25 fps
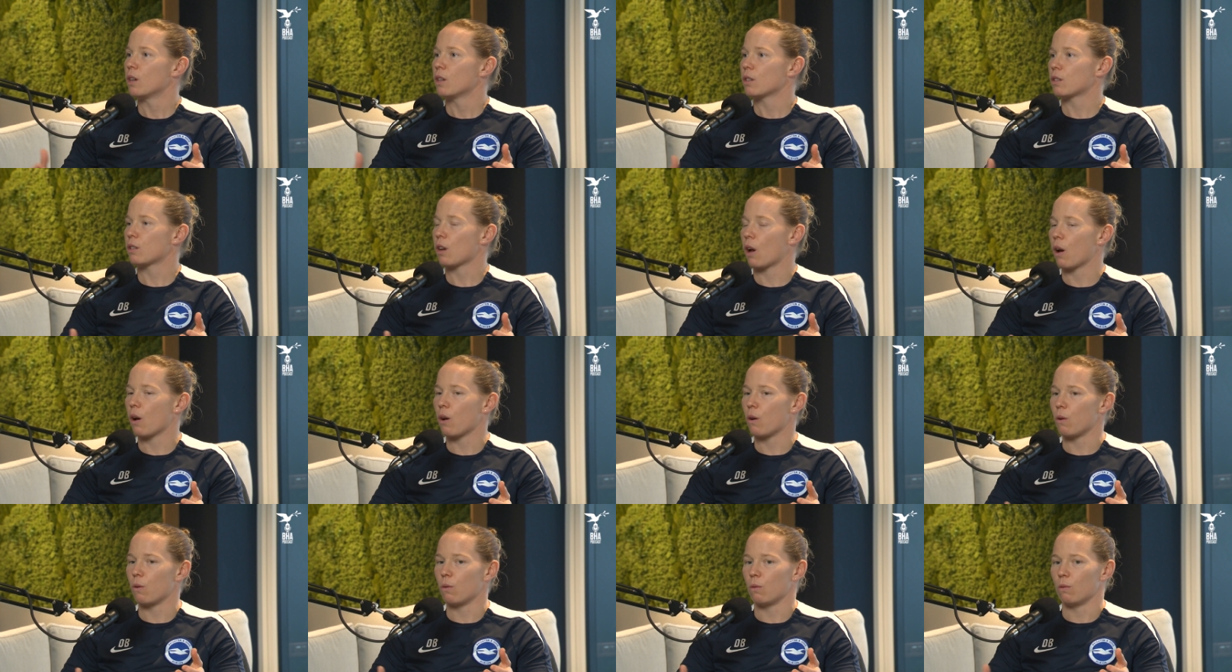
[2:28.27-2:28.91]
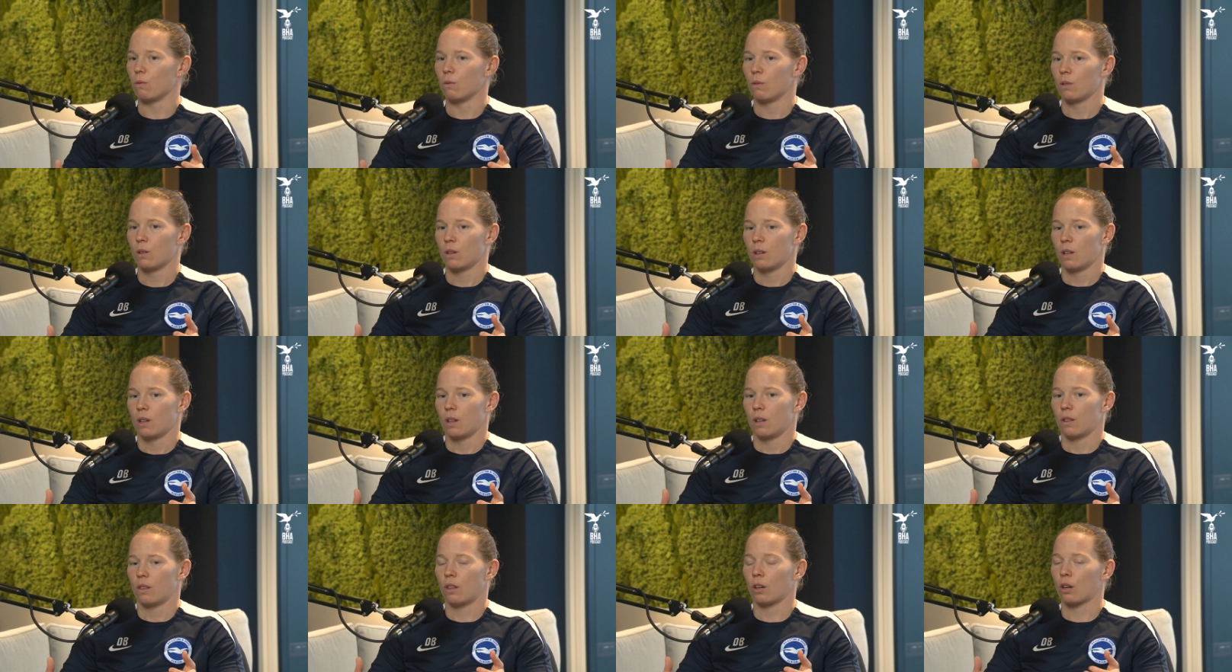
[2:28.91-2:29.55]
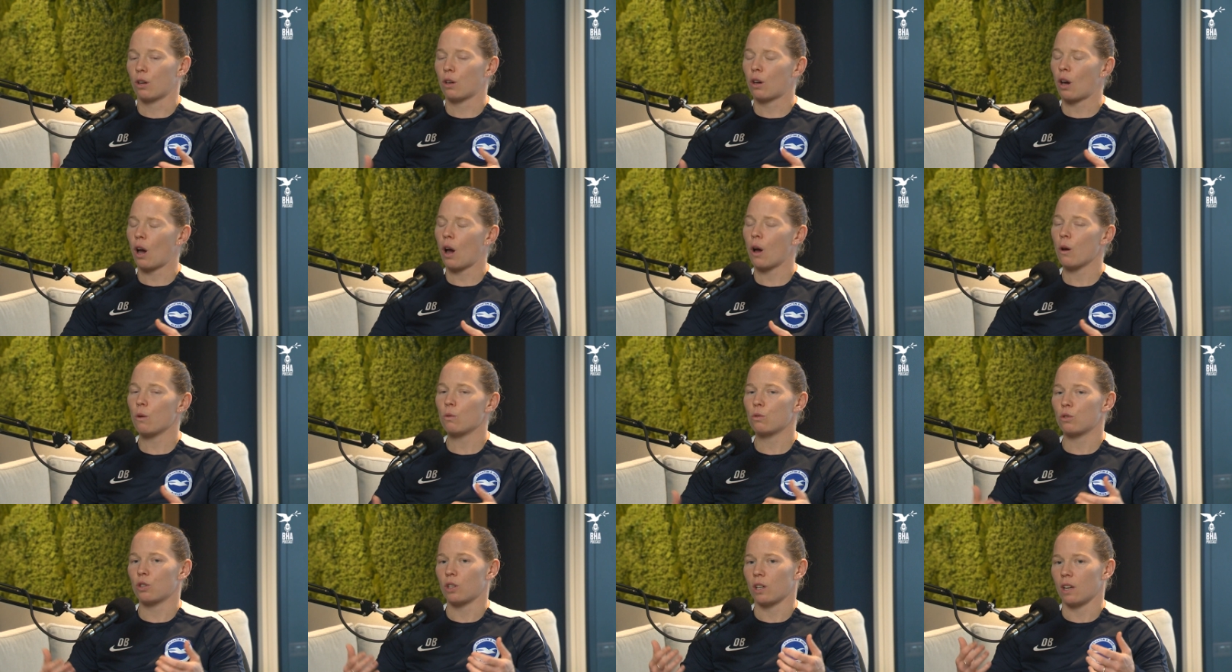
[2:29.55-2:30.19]
So the
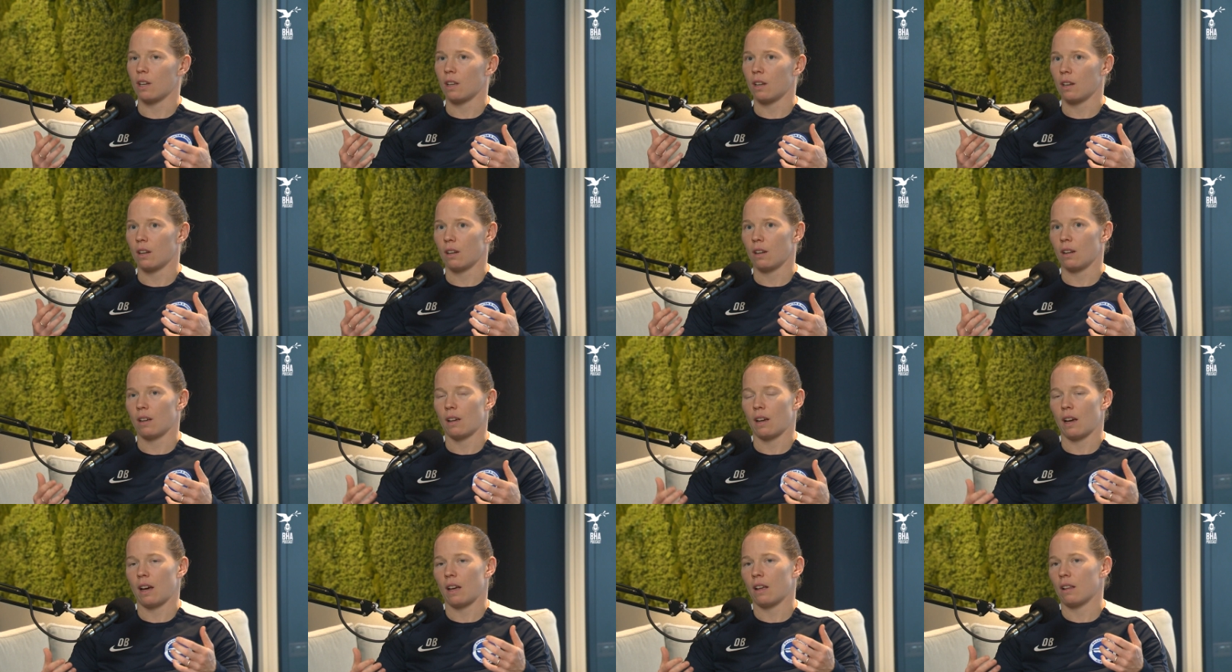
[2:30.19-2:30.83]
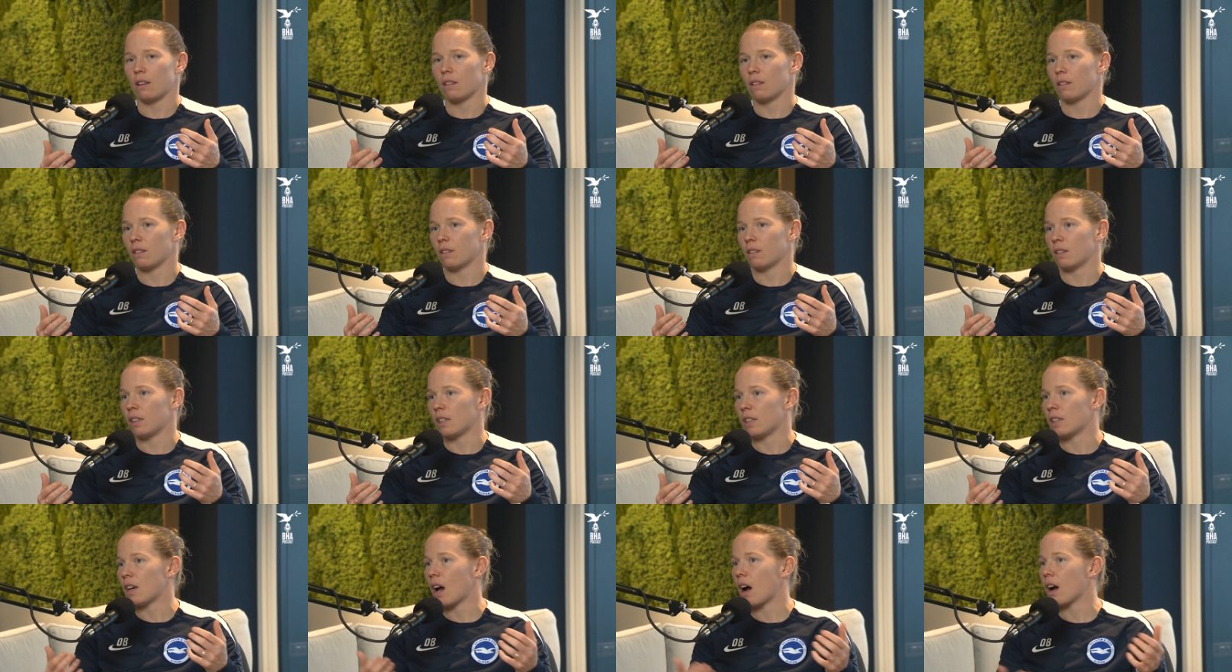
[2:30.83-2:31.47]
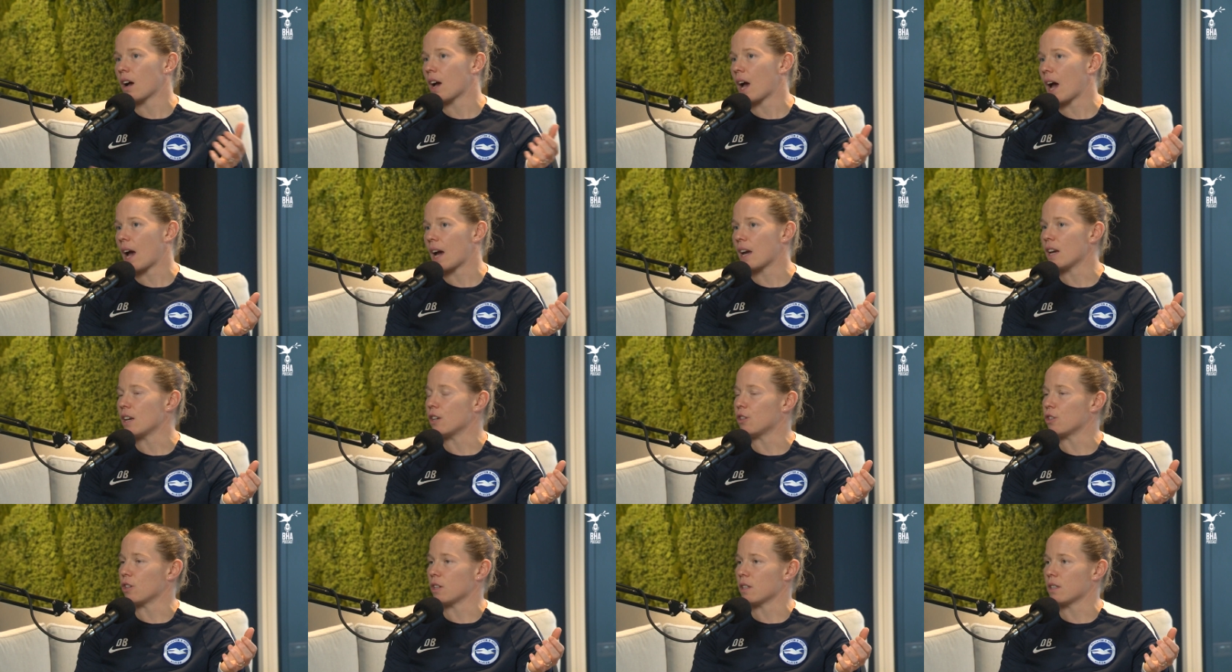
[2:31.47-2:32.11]
coaching at the younger
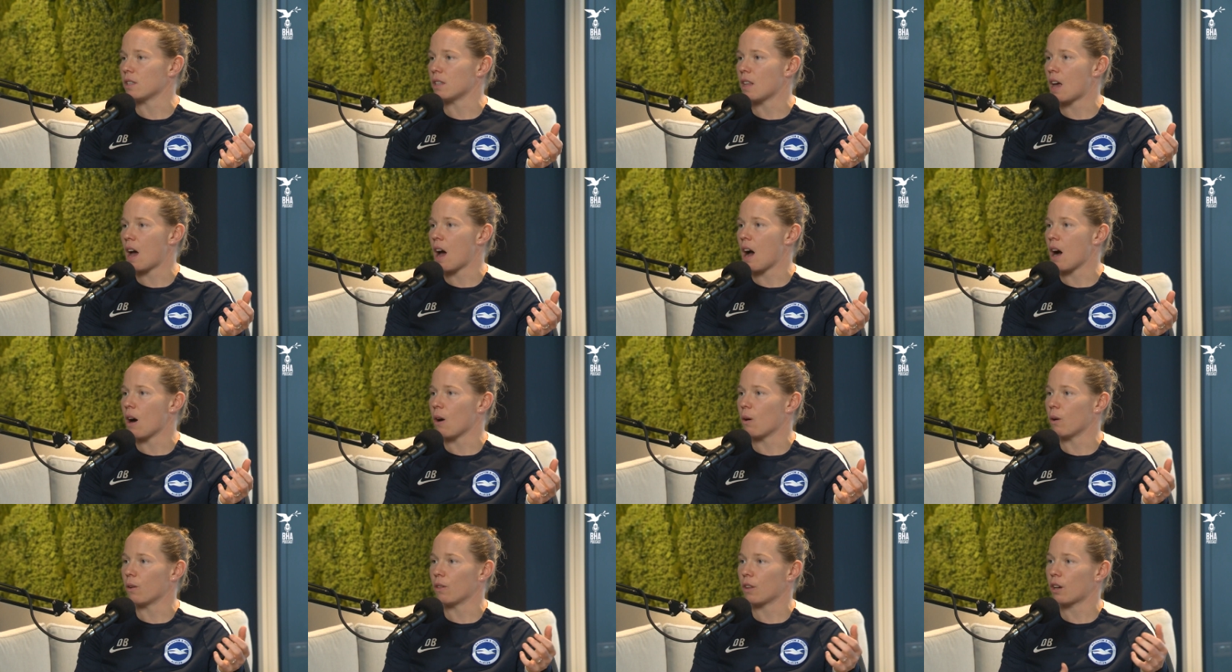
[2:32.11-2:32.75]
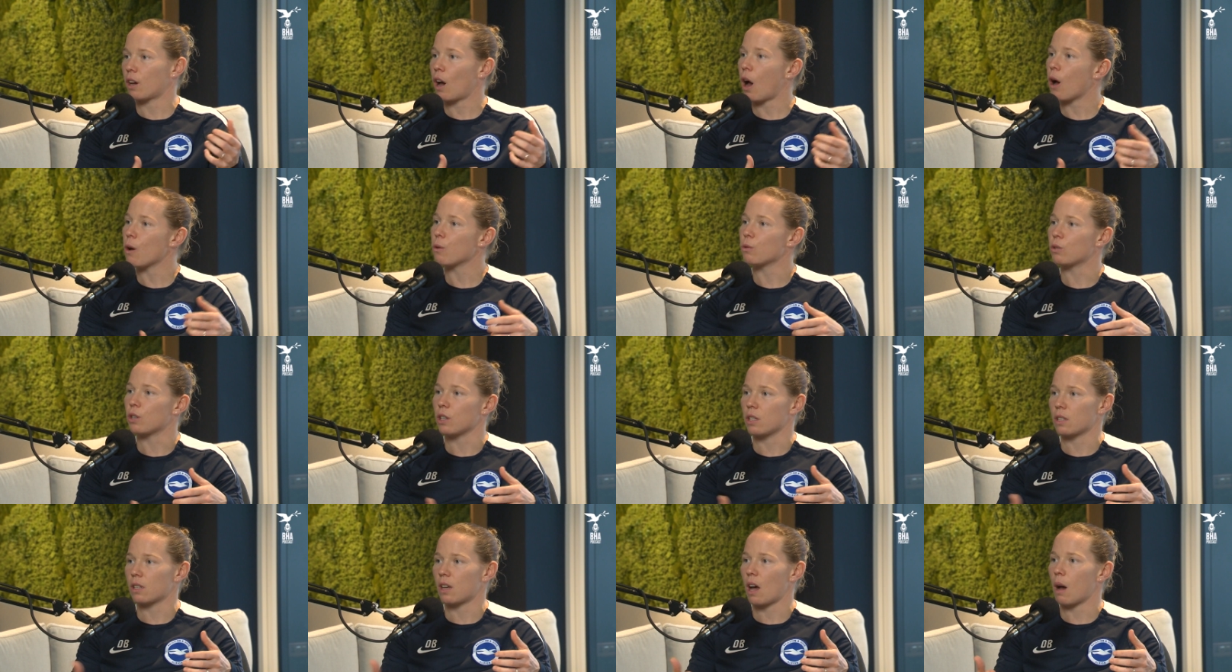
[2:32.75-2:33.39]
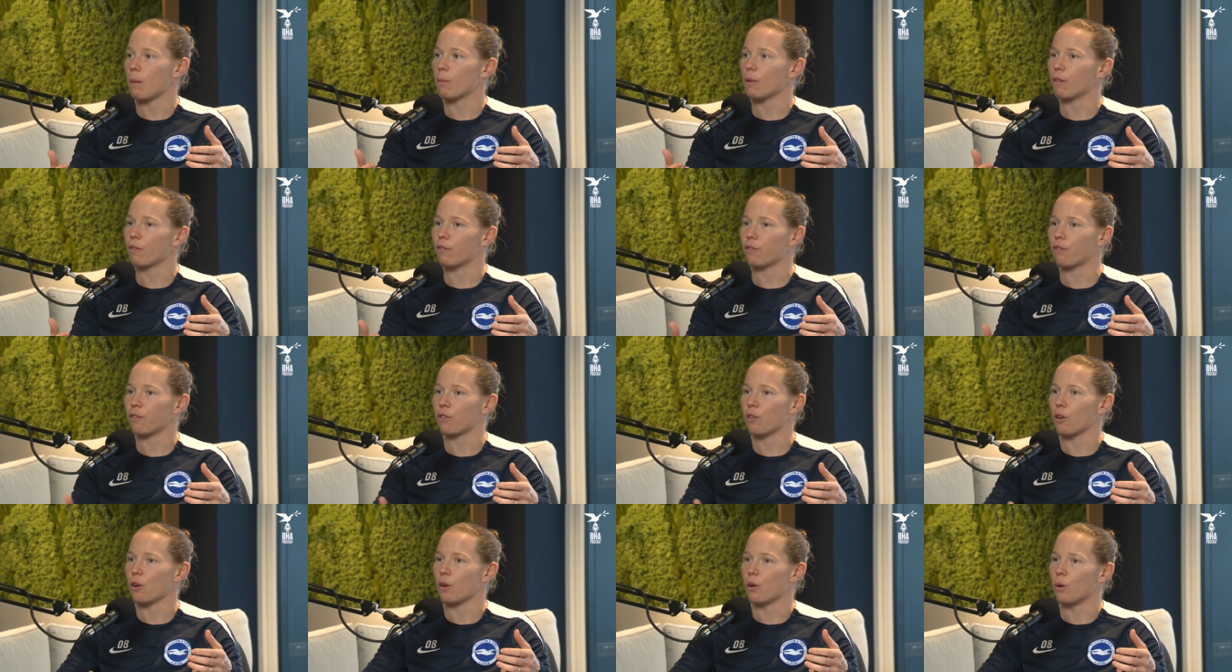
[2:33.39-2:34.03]
ages now, and the coaches coming
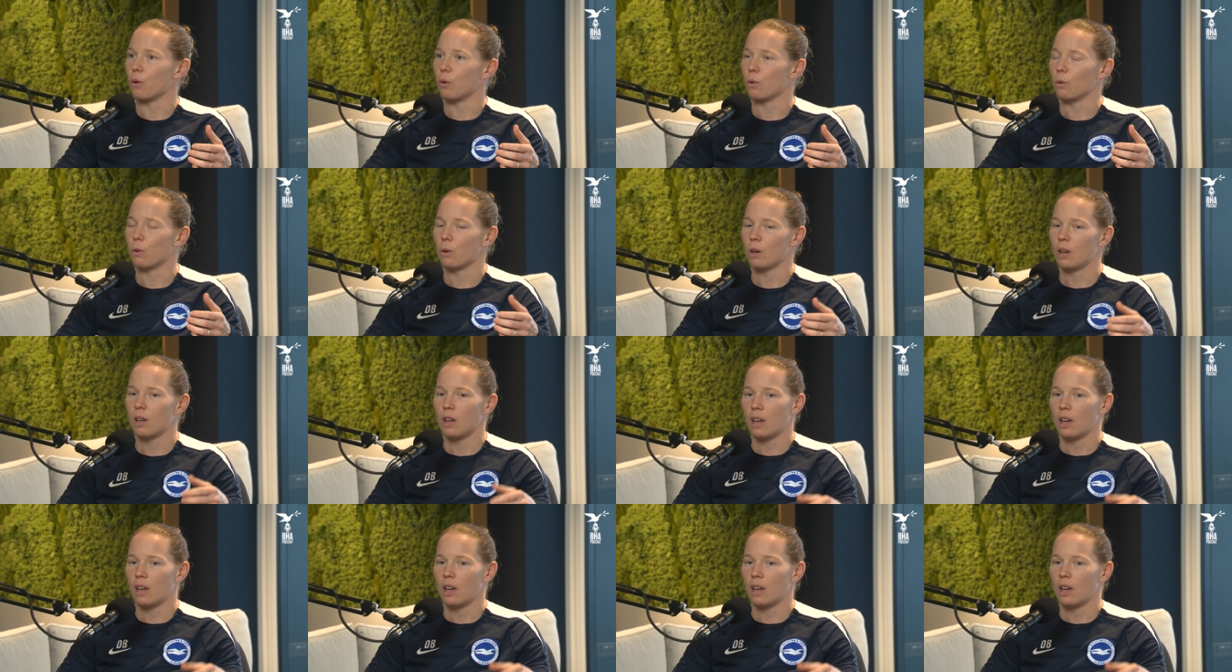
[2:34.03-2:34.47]
through,